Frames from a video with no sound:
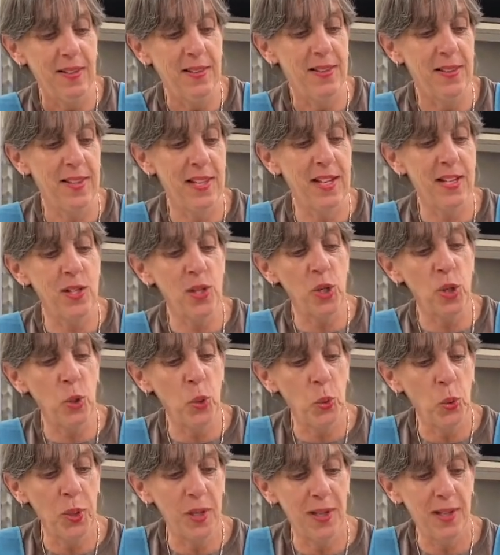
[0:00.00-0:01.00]
They
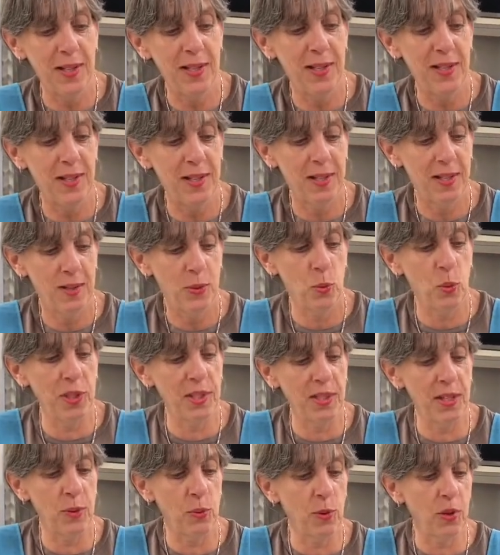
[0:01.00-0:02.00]
knew what
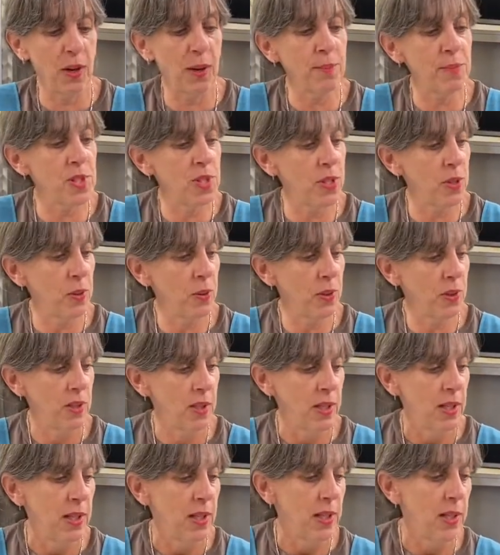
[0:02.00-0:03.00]
they were up to.
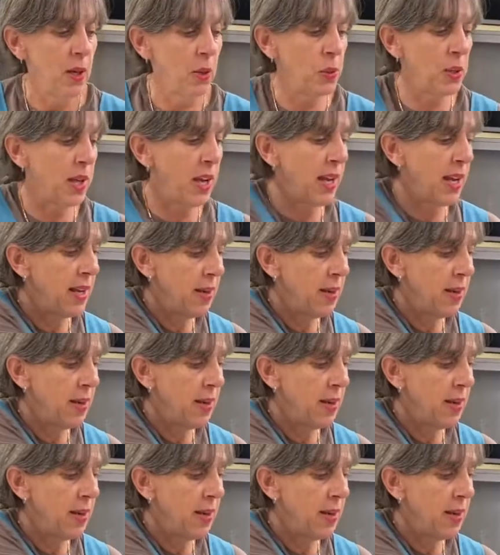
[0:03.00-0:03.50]
Okay.